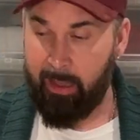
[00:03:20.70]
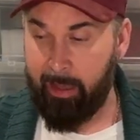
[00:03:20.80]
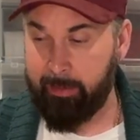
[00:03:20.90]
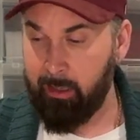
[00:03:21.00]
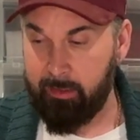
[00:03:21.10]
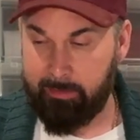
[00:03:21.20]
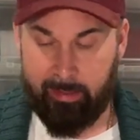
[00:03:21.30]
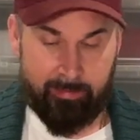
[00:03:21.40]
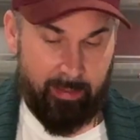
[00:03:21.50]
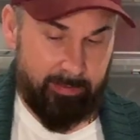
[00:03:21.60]
another
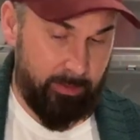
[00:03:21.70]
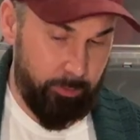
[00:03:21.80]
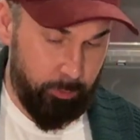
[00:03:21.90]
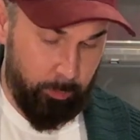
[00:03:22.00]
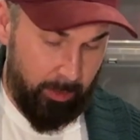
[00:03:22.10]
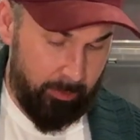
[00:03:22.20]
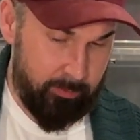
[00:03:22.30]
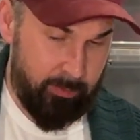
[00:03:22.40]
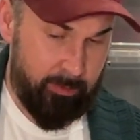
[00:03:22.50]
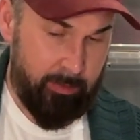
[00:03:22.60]
thing that they do well
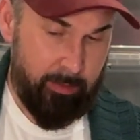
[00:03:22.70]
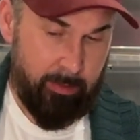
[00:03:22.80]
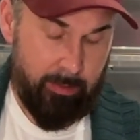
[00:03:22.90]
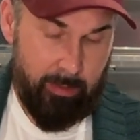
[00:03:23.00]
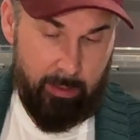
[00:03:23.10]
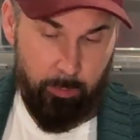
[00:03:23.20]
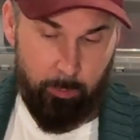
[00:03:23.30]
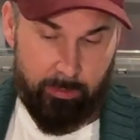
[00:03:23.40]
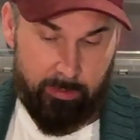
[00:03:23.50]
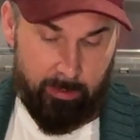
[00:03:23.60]

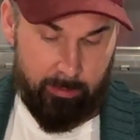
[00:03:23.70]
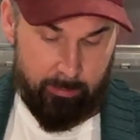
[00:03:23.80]
with the